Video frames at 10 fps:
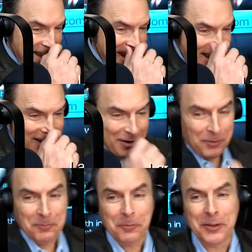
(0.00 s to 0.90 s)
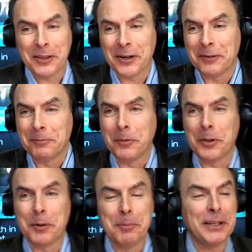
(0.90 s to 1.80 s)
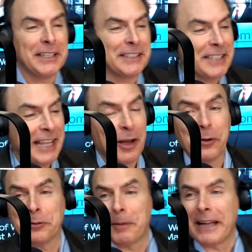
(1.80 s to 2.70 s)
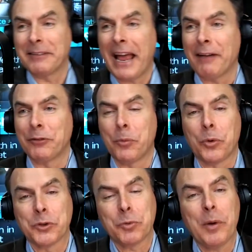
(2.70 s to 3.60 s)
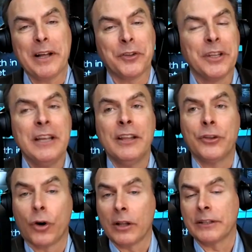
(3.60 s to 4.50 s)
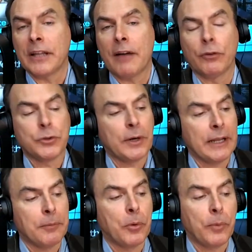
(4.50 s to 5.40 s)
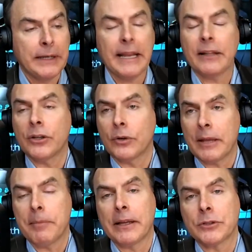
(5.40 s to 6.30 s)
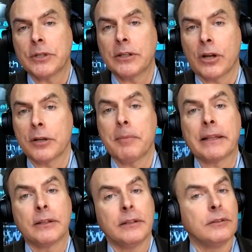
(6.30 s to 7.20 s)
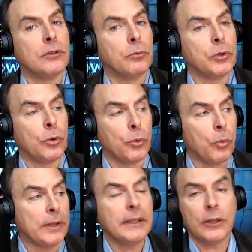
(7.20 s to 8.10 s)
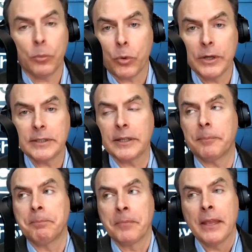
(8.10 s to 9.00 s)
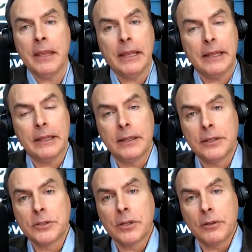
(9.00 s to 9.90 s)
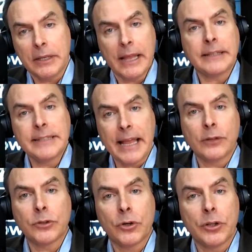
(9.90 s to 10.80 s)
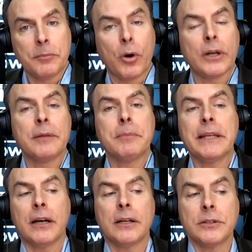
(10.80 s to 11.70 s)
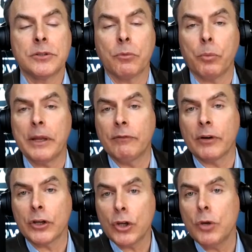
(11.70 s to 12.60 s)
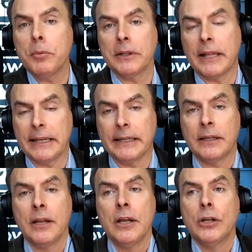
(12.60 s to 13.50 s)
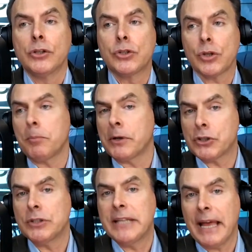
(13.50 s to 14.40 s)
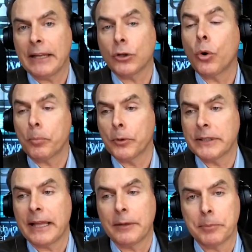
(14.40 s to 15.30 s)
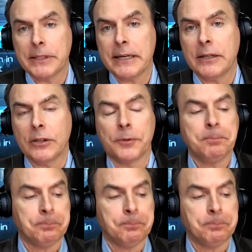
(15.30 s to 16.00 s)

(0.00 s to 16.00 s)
with their billions. They own about half the world's wealth. They're all in Davos right now. But Ray Dalio came out yesterday talking about the one thing that worries him is the next downturn in the market because we have accumulated so much debt, corporate debt in particular,